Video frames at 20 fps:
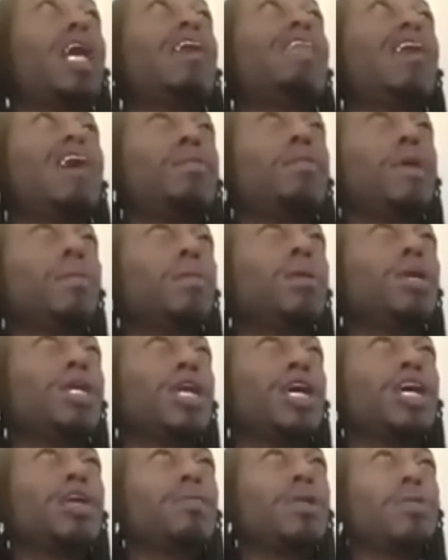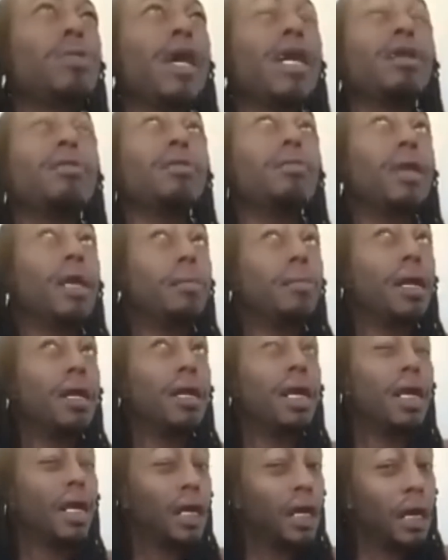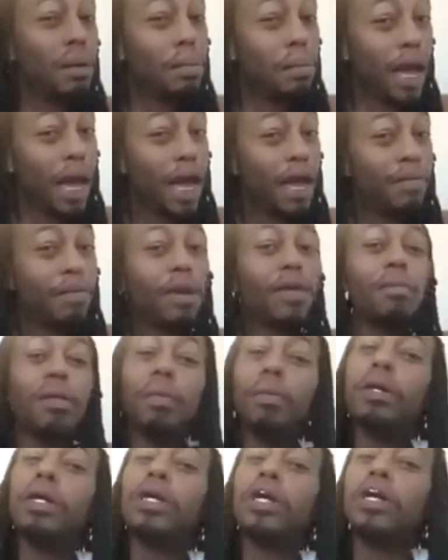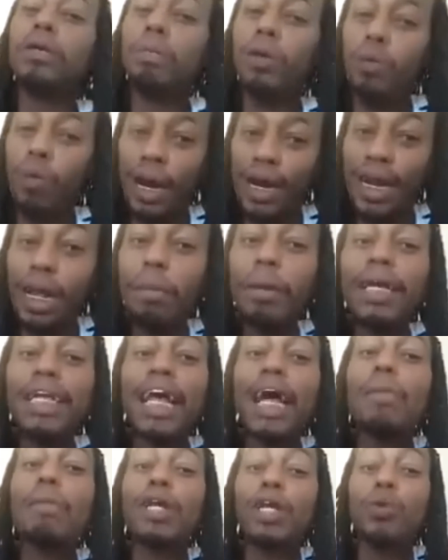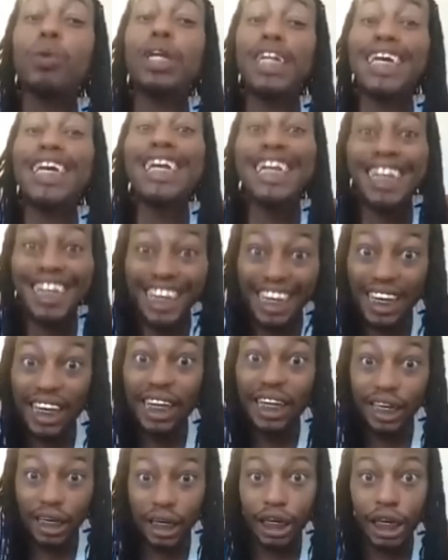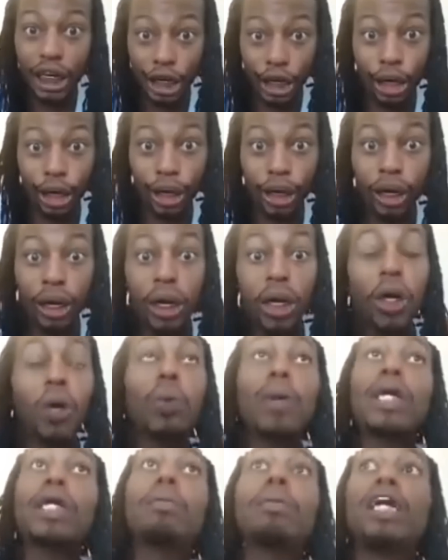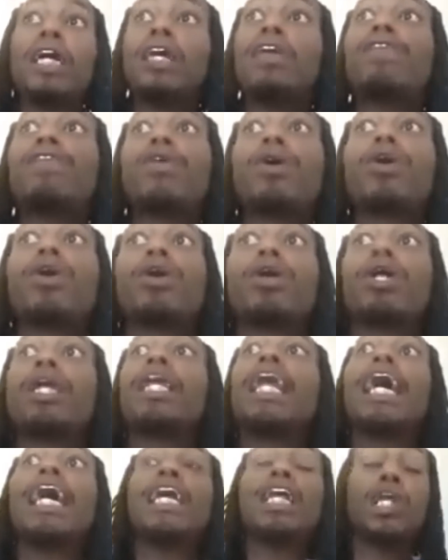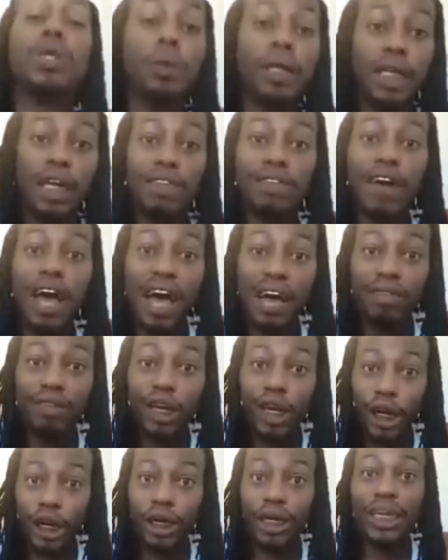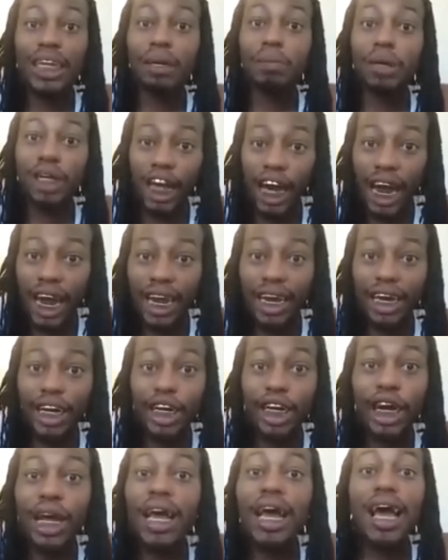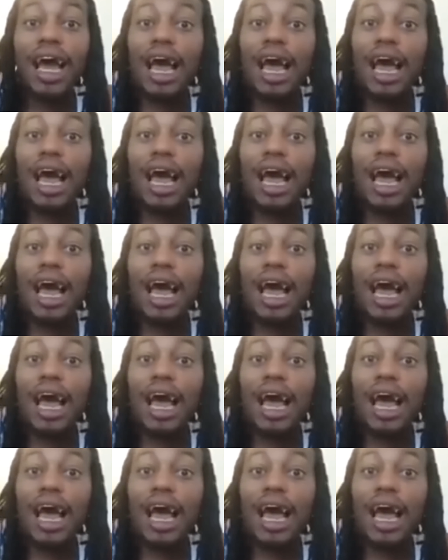If that memory serves me right, I mean, I'm not that good at math, but if memory serves me right, that means I'll be 26 this year. Which means for the last 25 years and some change,